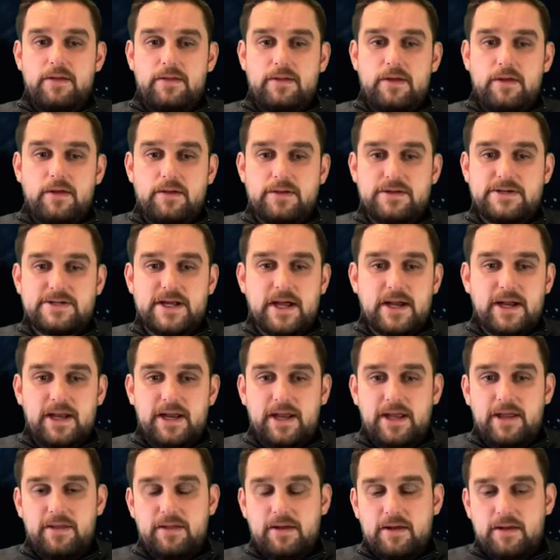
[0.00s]

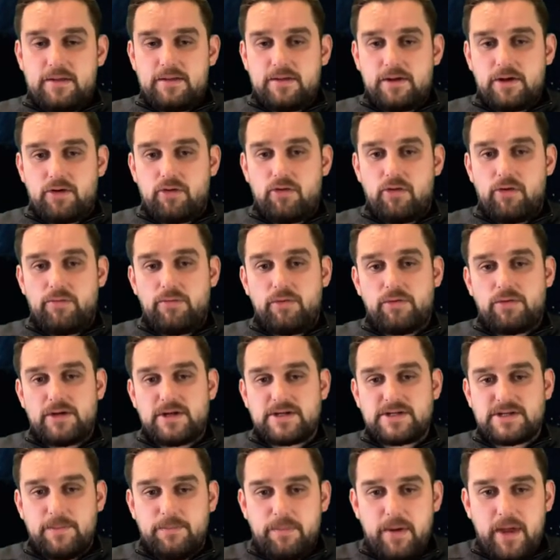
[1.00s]
suddenly the coin will
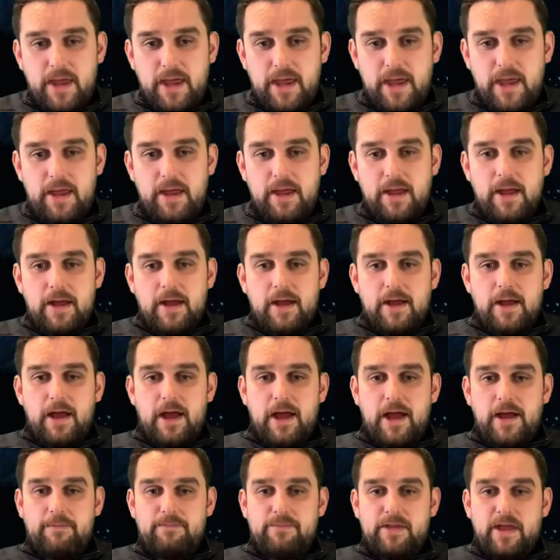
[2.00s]
disappear,
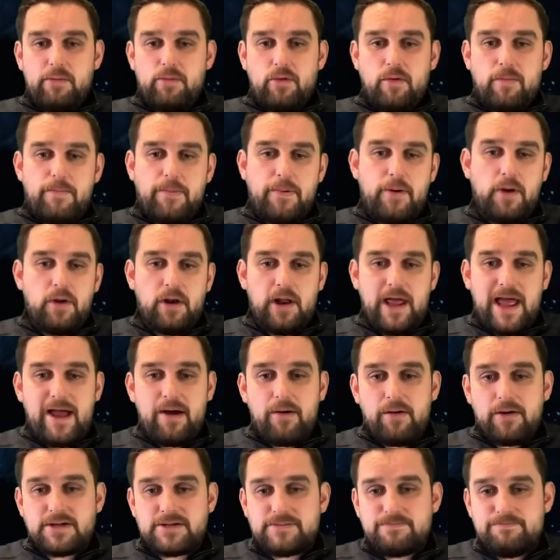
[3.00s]
they will pull
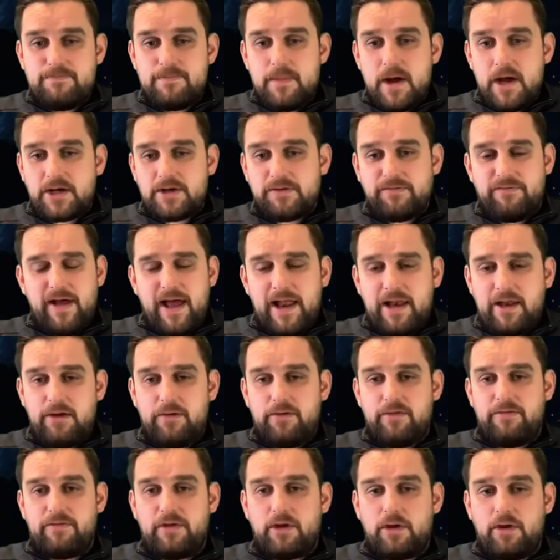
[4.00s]
out as much value
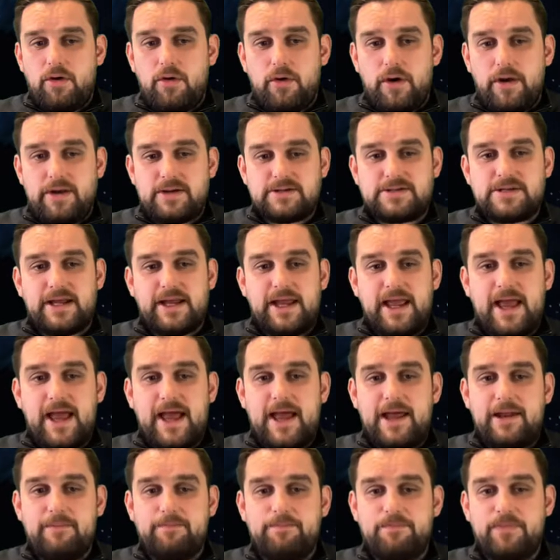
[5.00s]
of the coin as they
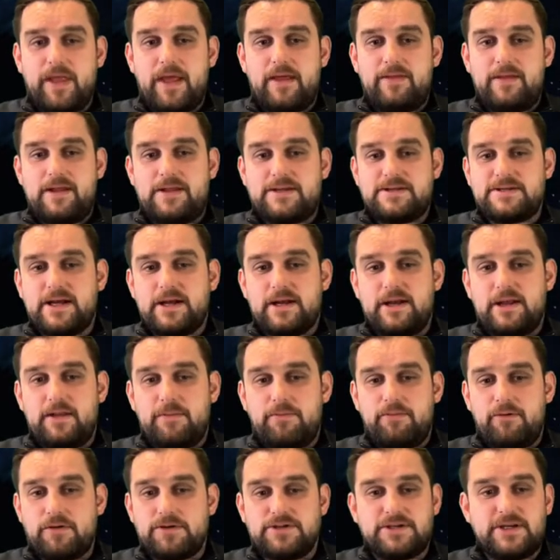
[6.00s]
can, and then suddenly the
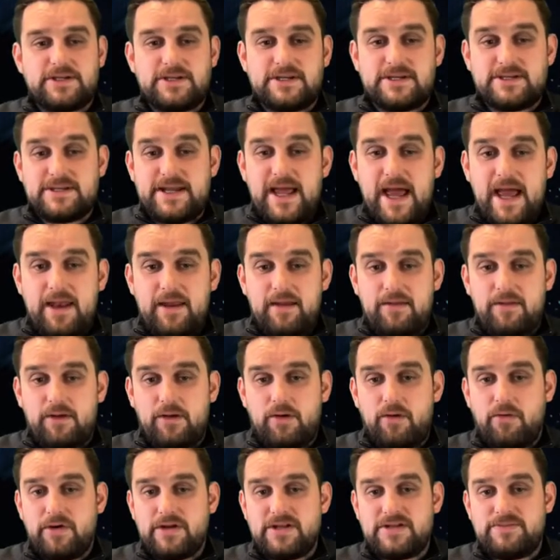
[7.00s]
project is dead and the
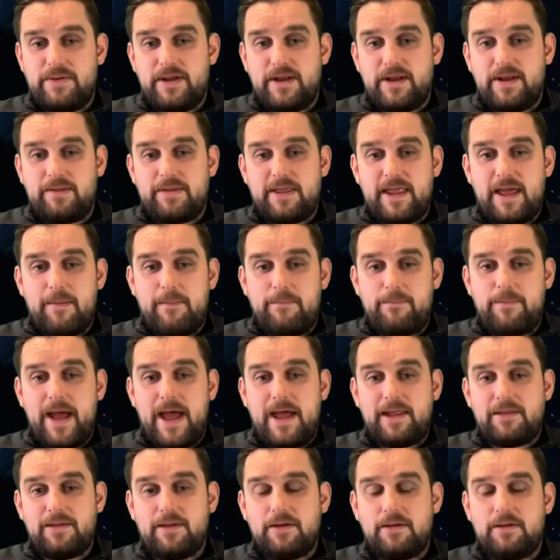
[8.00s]
coin's been
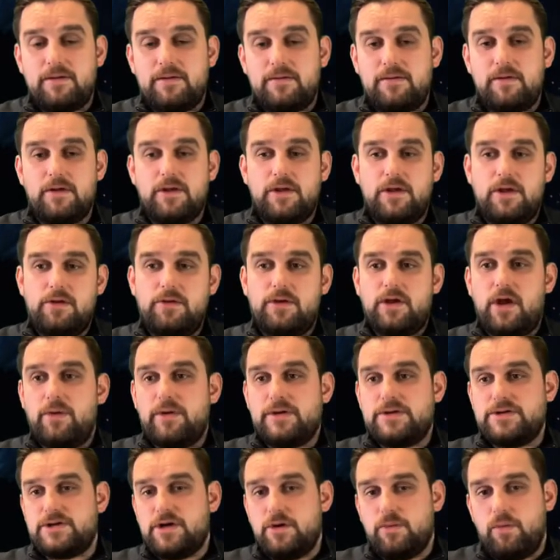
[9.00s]
abandoned. You go
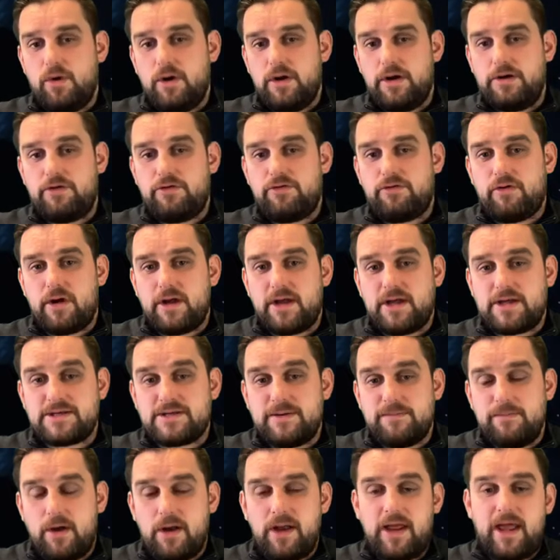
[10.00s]
into your wallet to try and get
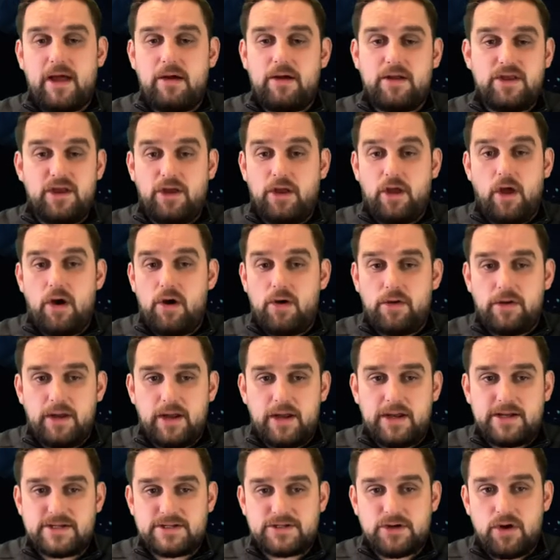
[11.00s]
some money out, and you can't,
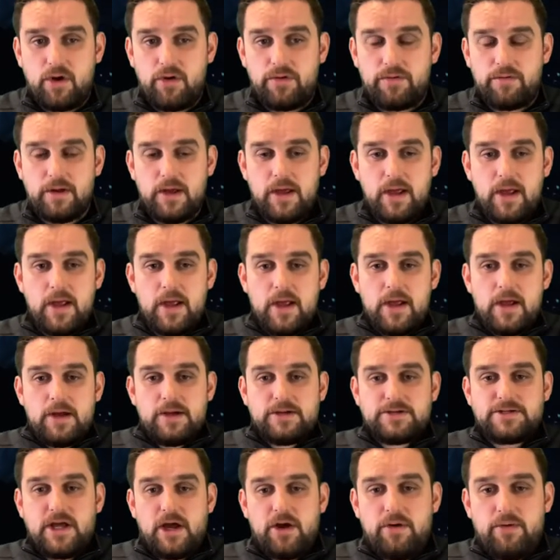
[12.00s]
and it's gone.
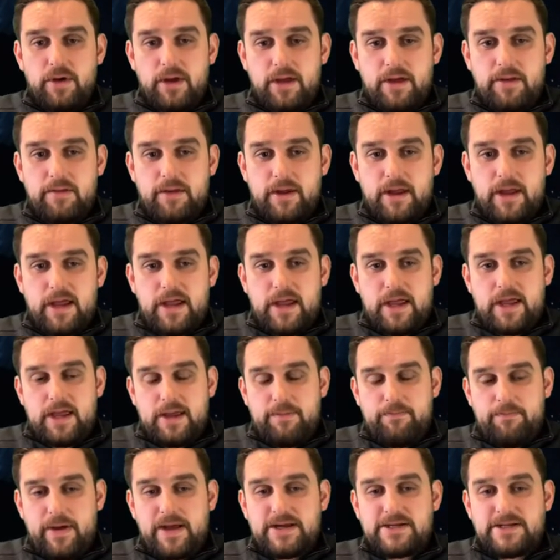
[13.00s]
So
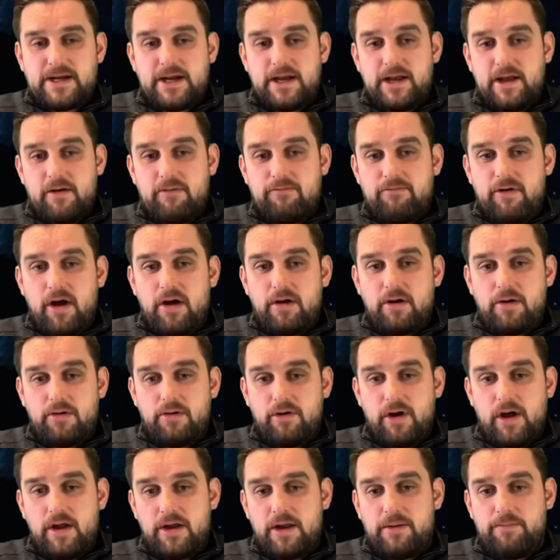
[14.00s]
it basically, a rug or
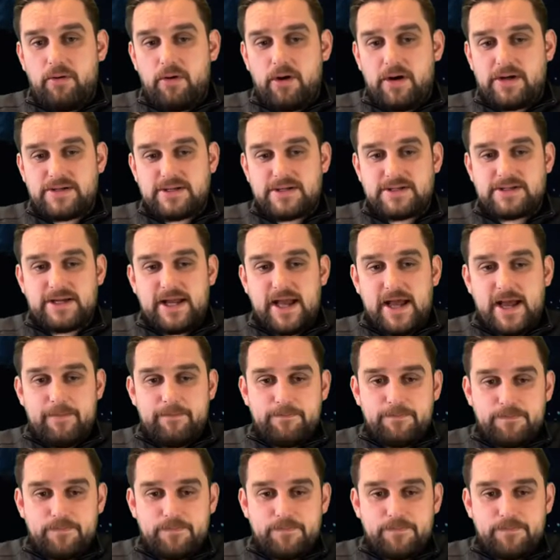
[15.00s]
a honeypot is a scam.